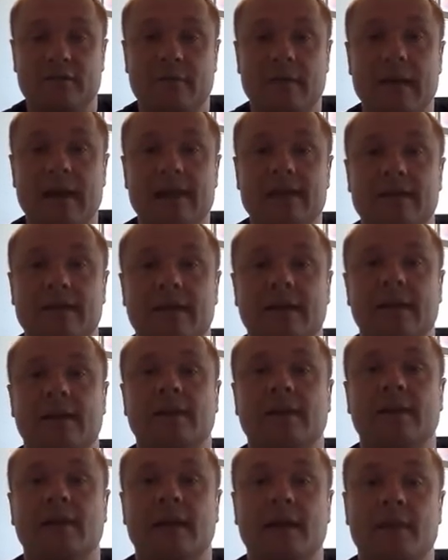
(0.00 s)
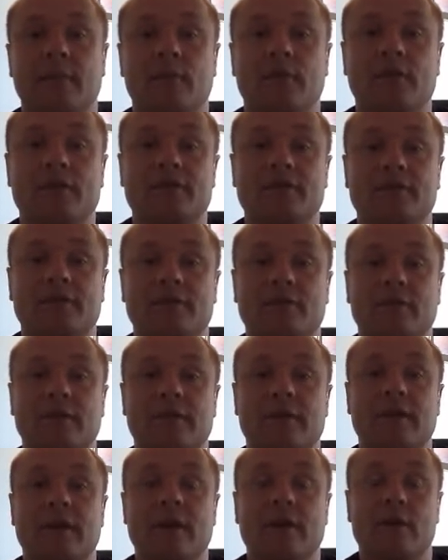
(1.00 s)
made in collaboration
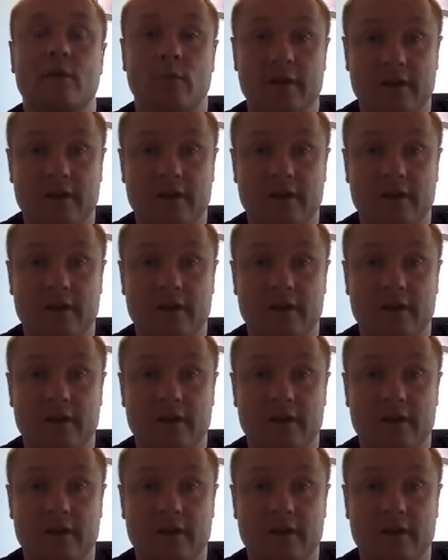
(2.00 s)
with We